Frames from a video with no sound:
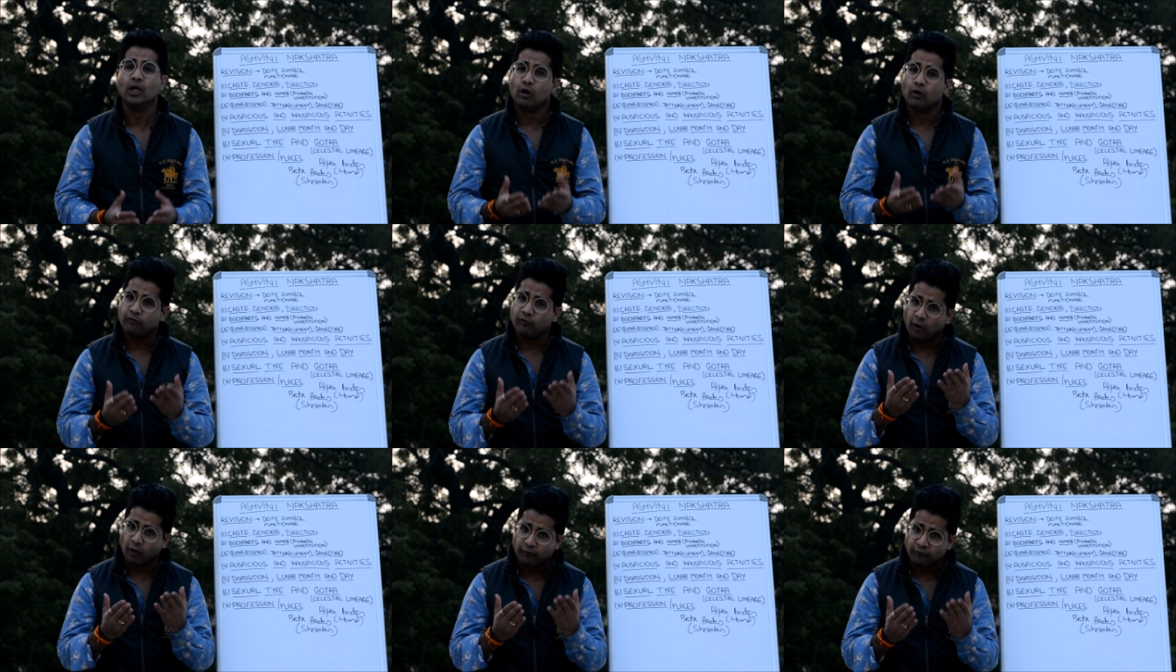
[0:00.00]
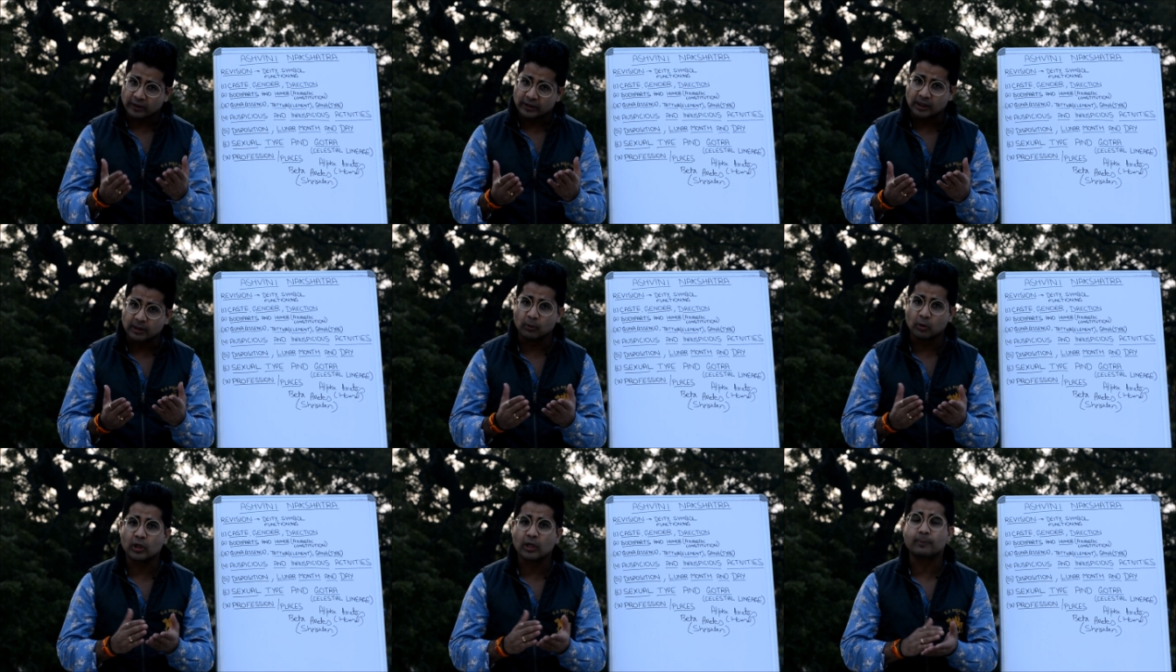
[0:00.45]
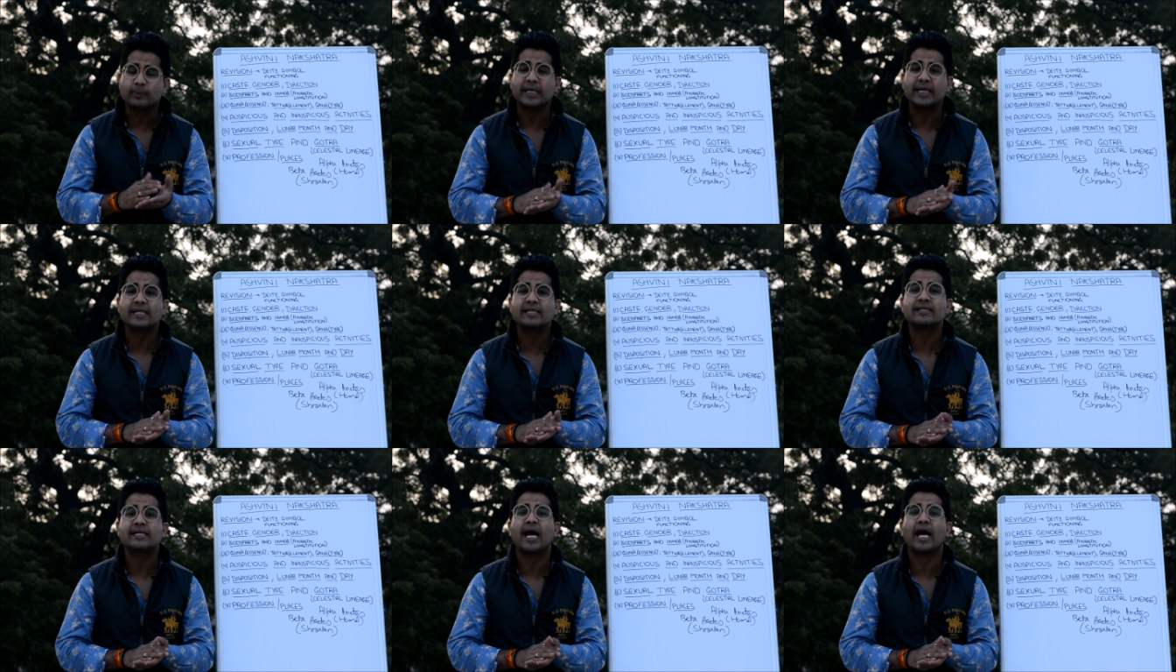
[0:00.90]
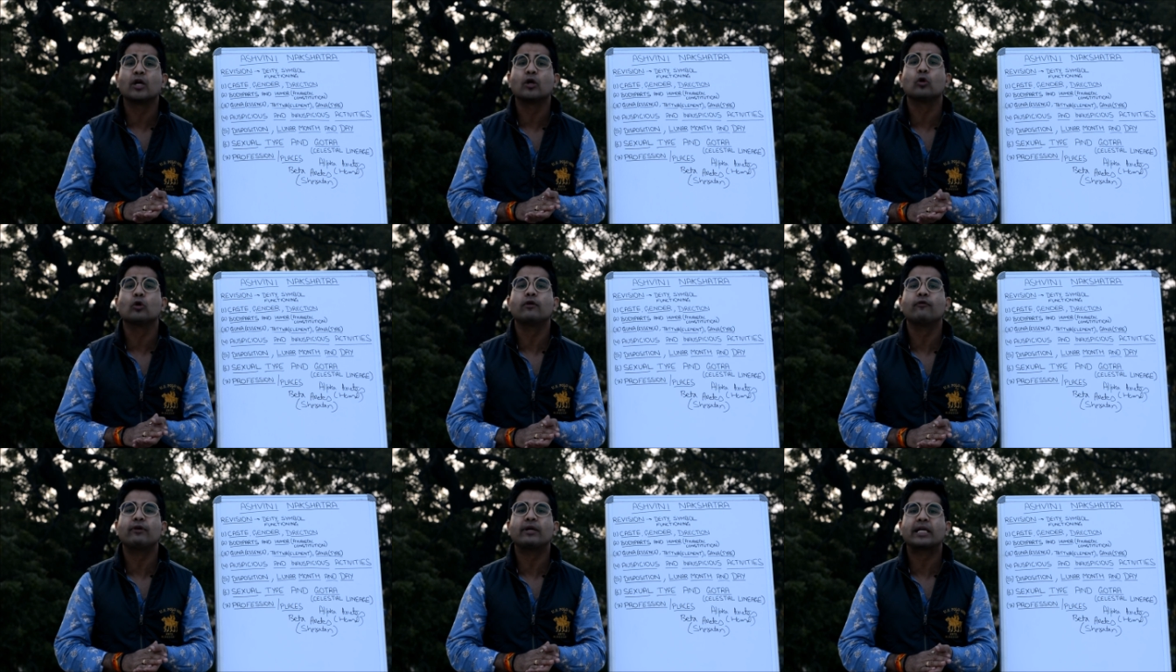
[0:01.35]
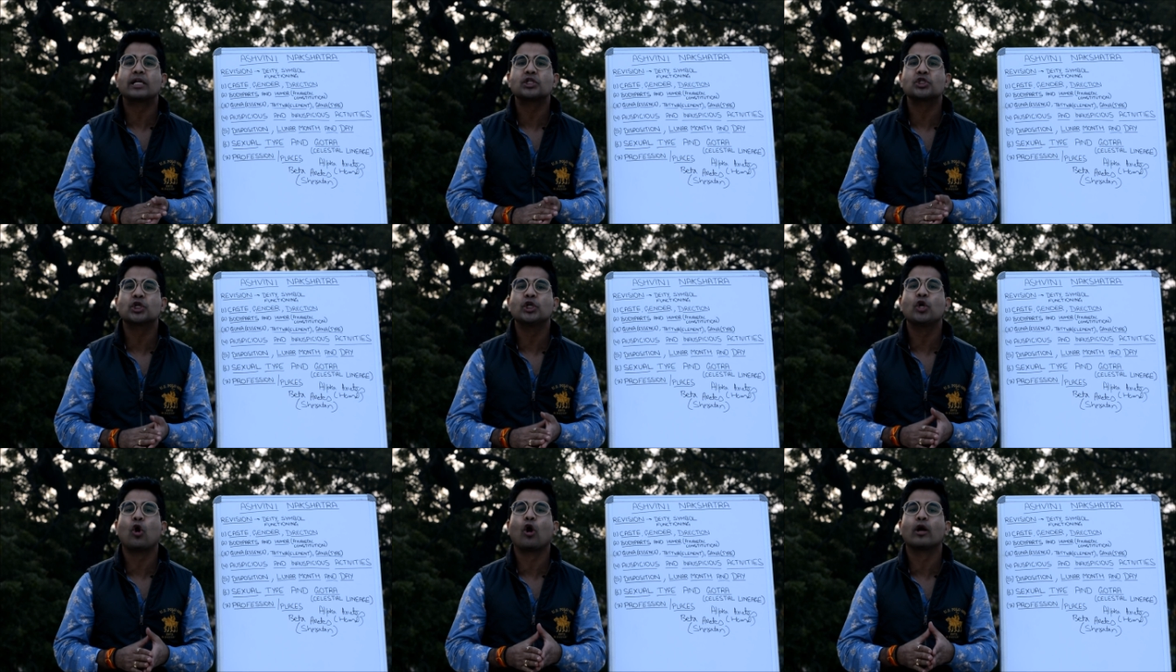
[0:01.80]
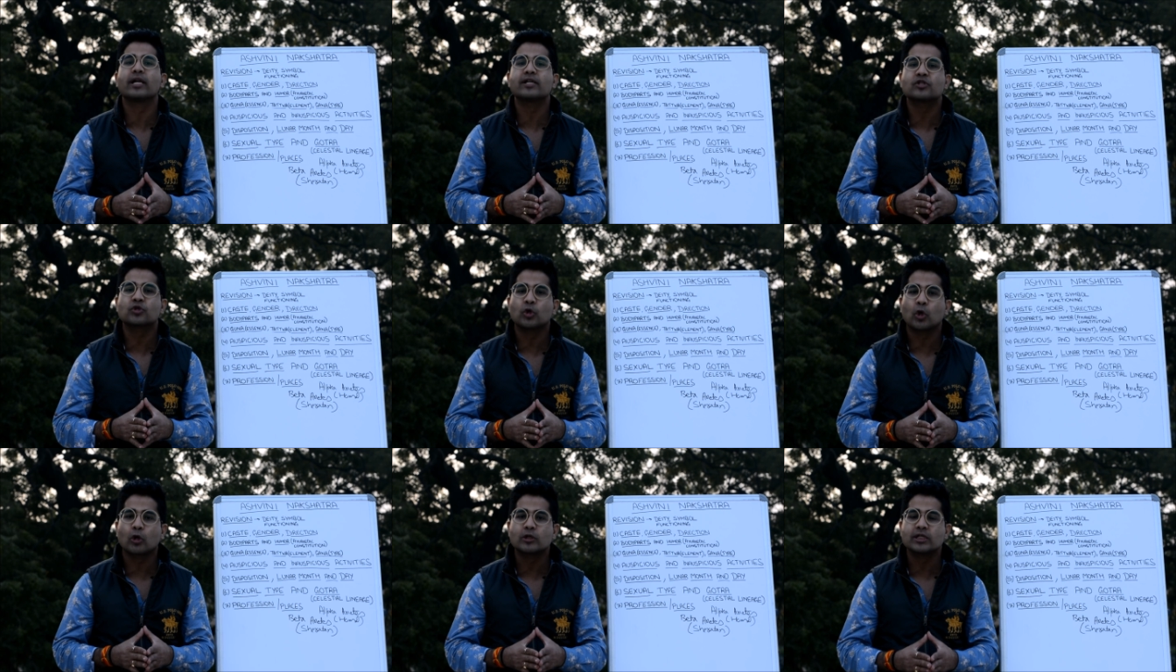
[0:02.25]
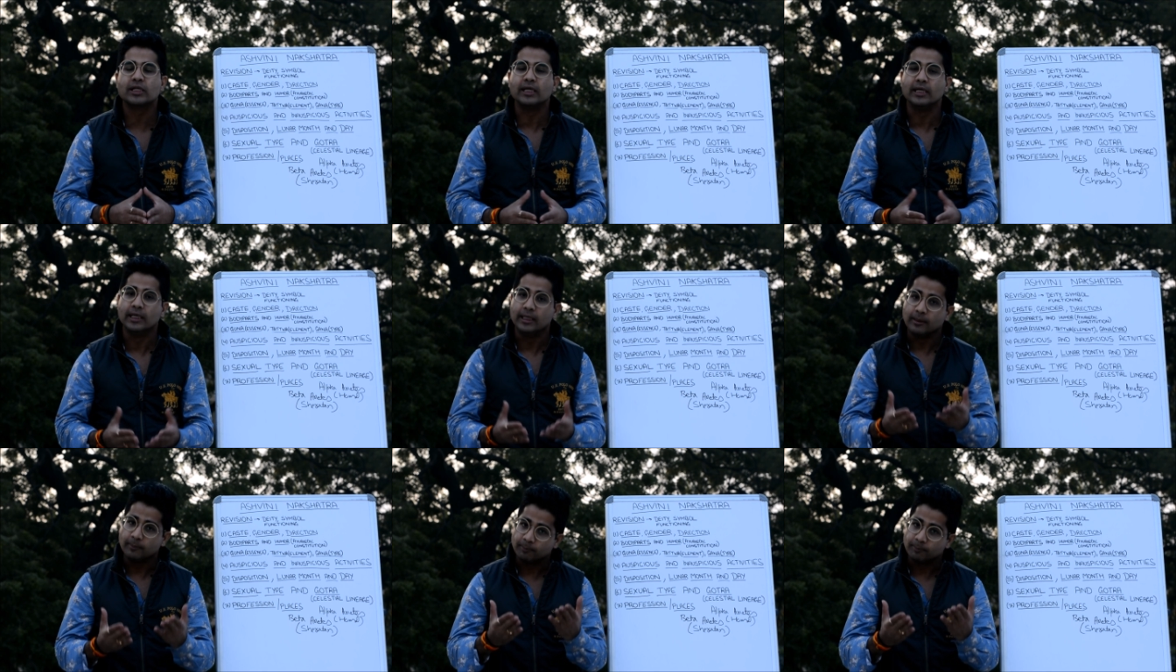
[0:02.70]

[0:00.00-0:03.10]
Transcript: For further more updates and notification on astrology,